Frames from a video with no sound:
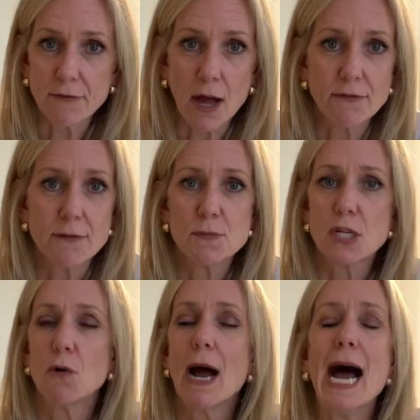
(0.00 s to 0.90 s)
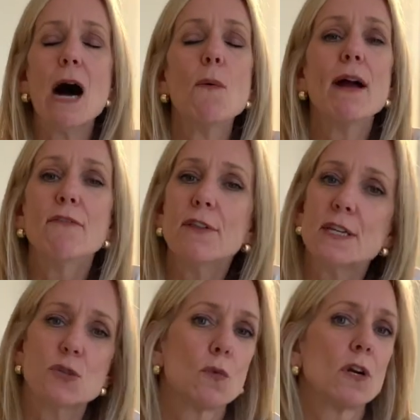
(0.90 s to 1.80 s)
off. So however
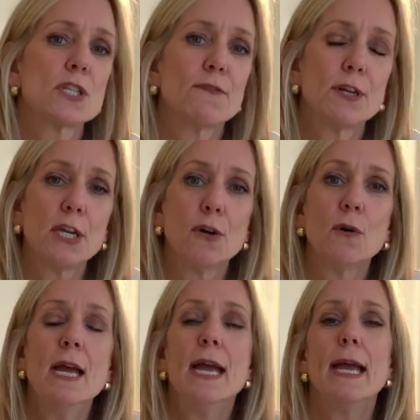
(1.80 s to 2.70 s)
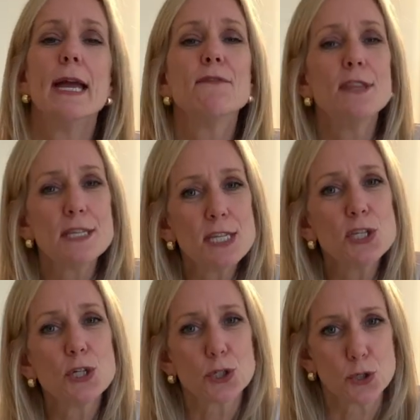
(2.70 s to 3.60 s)
this works for you, if this is
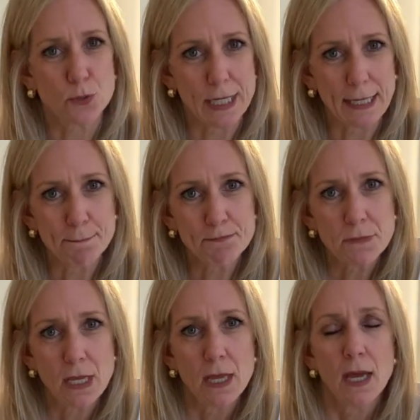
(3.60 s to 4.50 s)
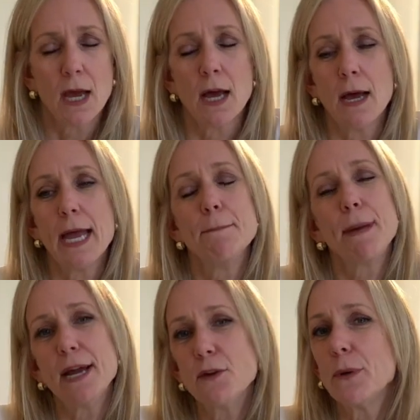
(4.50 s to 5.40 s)
your dream, and
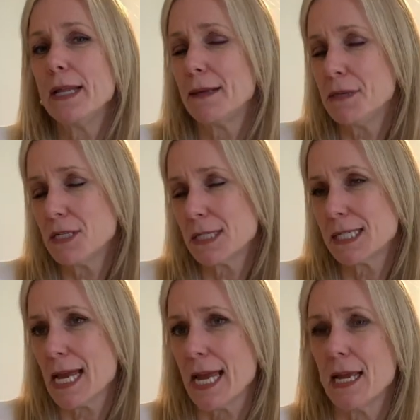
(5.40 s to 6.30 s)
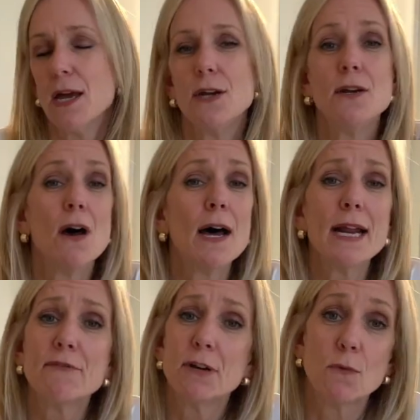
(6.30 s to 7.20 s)
by the way, let me just say, not
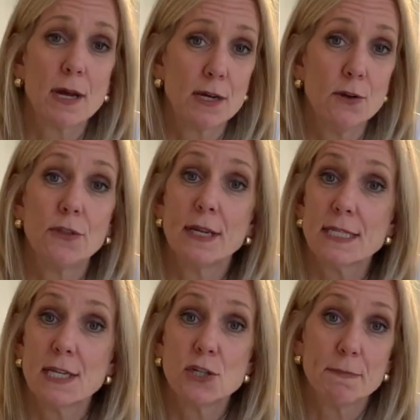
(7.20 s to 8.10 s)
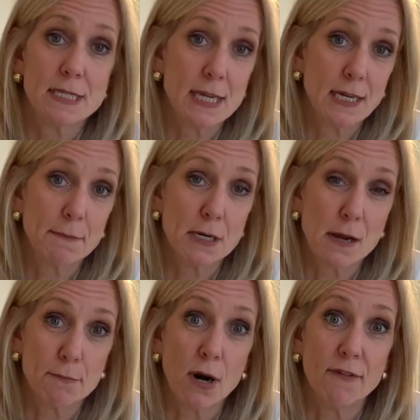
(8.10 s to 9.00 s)
everyone who thinks they should be setting up a
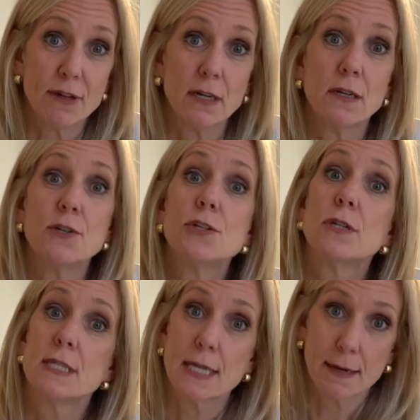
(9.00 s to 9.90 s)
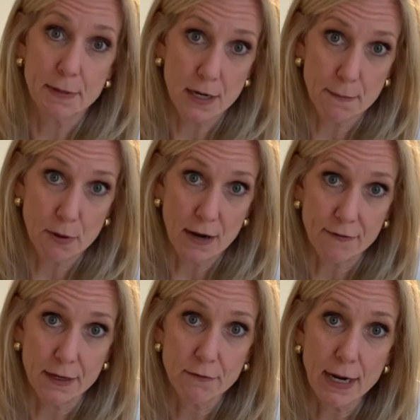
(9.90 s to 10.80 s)
nonprofit should set up a
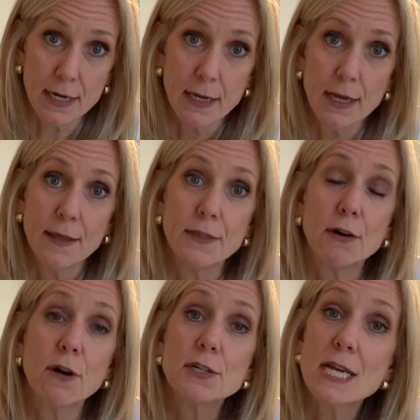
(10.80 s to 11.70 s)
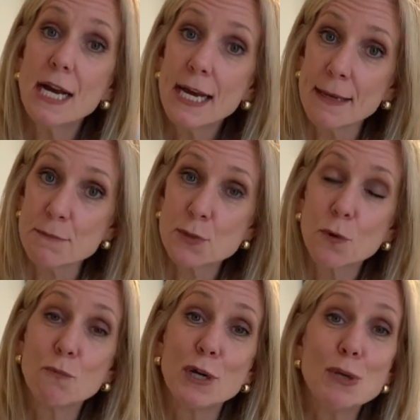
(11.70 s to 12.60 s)
nonprofit, right? There are times
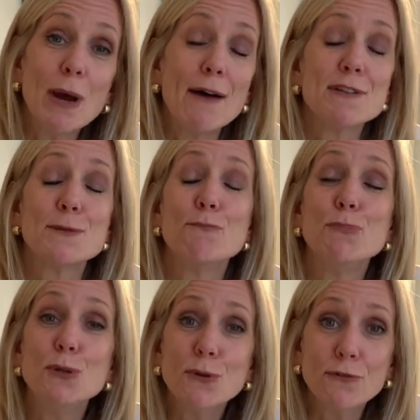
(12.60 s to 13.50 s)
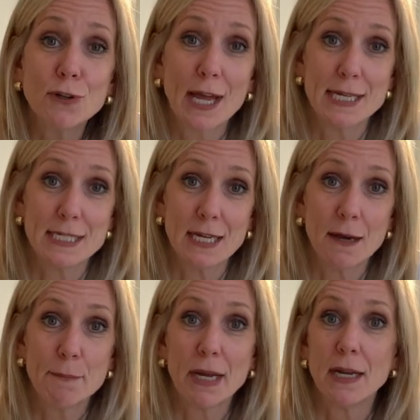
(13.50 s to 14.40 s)
when what you have is a beautiful
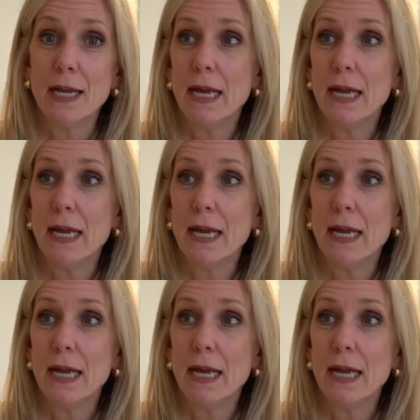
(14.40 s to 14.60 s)
idea, but